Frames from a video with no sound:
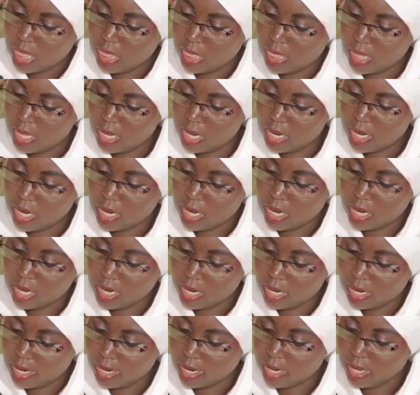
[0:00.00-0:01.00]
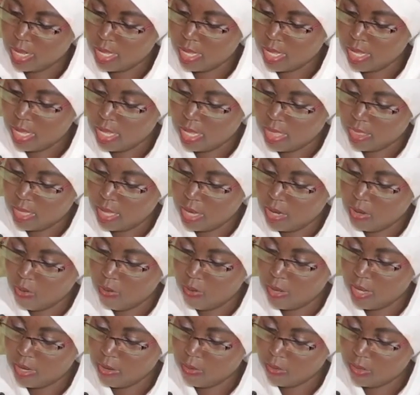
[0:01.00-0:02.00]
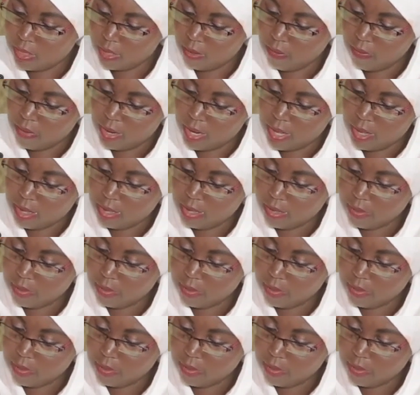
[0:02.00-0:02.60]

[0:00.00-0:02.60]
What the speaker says: then you end with the flour.